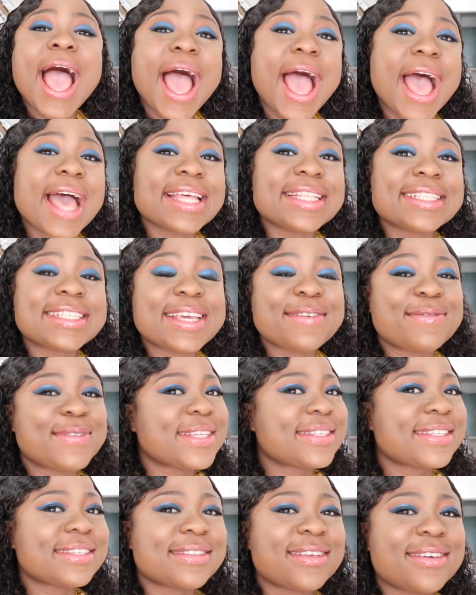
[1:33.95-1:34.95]
And if
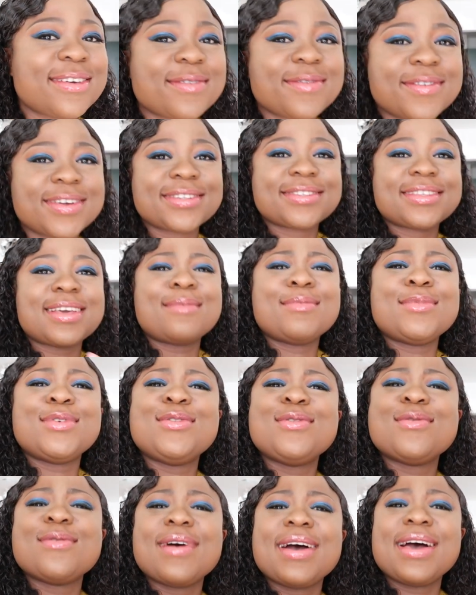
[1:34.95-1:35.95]
this is not your first time,
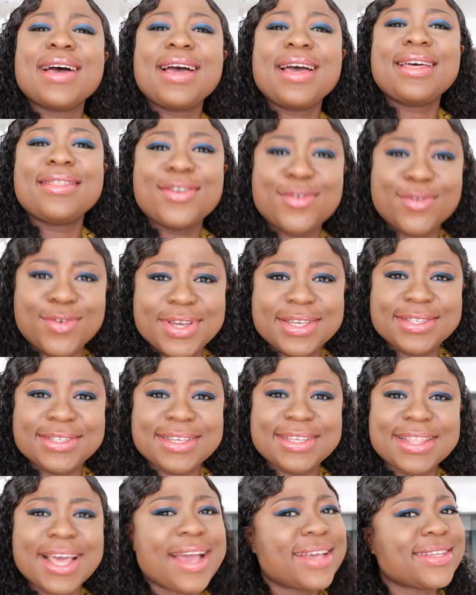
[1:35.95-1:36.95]
you are the
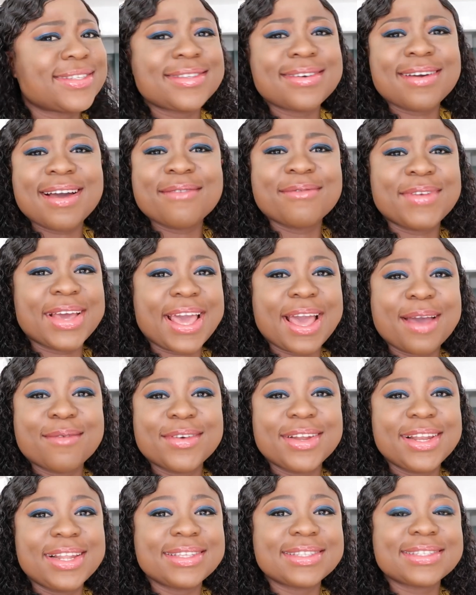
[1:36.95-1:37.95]
reason I still have my
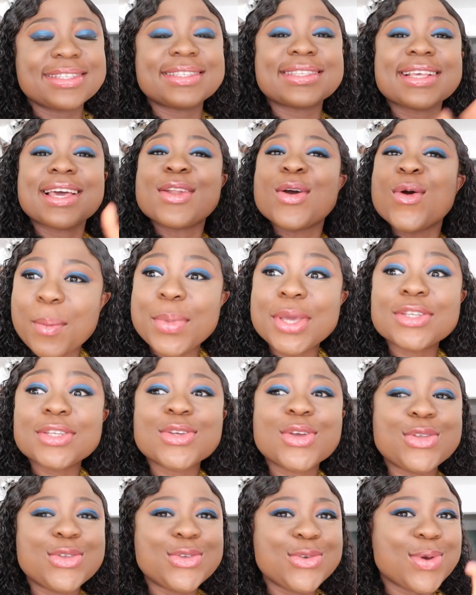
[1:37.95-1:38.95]
camera lenses. And make
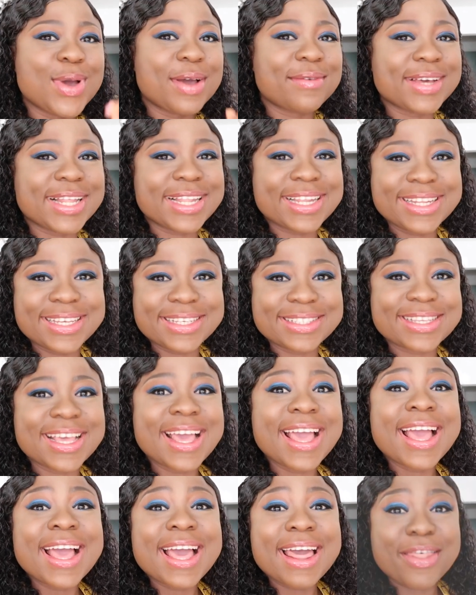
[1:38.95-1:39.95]
sure you have clicked
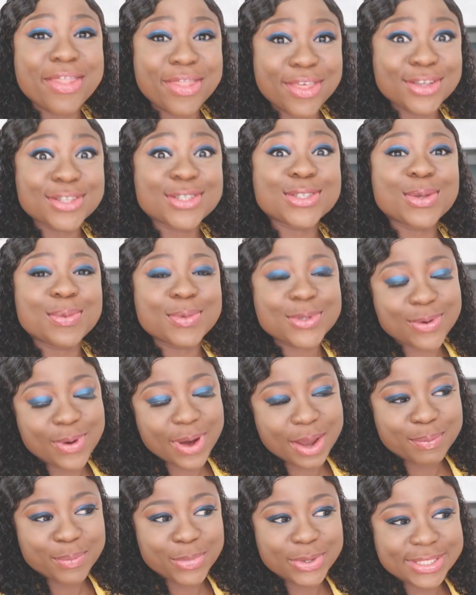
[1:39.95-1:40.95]
the
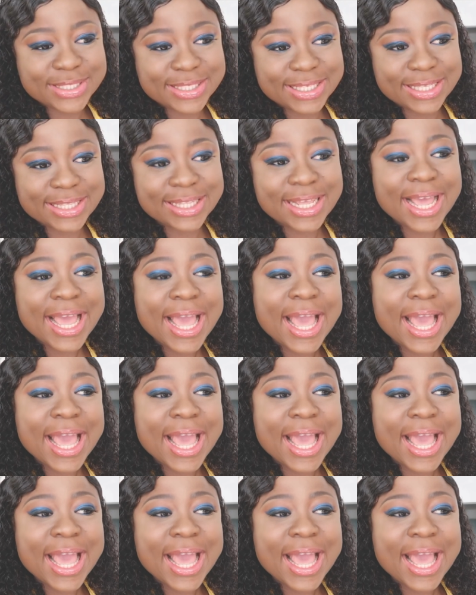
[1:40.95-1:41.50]
subscribe button.